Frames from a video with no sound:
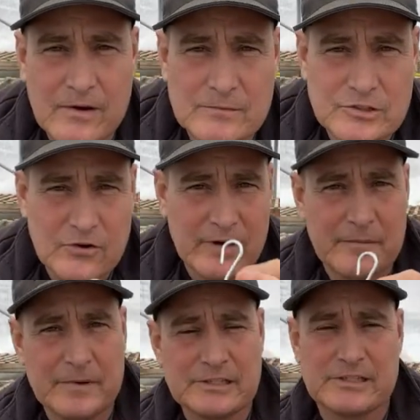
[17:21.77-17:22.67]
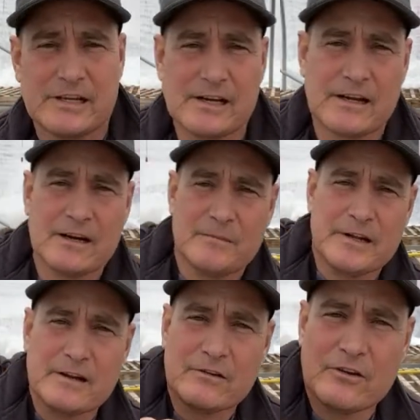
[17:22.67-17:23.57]
I'm sorry I missed that
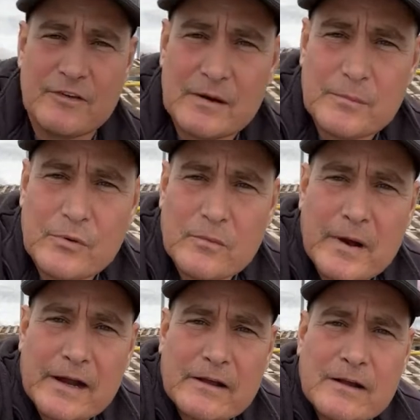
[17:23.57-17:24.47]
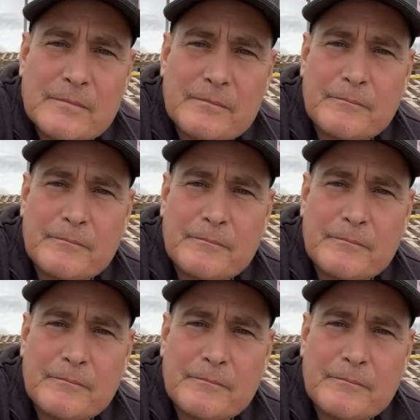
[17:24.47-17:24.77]
comment. I don't know if I can pull it back up.